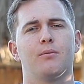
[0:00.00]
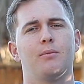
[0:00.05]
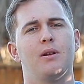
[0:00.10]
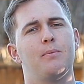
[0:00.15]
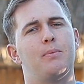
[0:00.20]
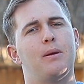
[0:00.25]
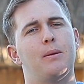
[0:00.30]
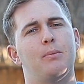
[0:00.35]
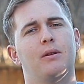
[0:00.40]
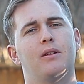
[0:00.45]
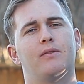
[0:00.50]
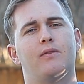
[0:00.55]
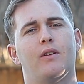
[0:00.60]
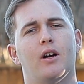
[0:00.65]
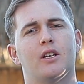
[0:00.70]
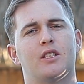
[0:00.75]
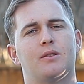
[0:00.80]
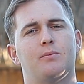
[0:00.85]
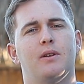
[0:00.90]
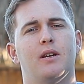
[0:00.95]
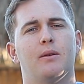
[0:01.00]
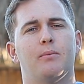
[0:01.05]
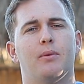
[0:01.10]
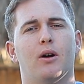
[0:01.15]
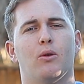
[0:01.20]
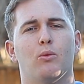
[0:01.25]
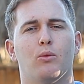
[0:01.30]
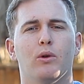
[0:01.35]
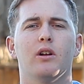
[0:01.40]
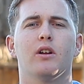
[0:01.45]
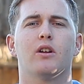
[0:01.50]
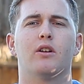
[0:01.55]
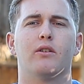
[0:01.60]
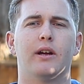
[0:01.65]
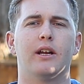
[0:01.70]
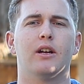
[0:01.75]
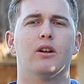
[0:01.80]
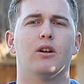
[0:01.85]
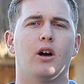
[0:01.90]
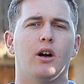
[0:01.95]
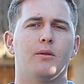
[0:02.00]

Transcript: So many people have asked me about what are great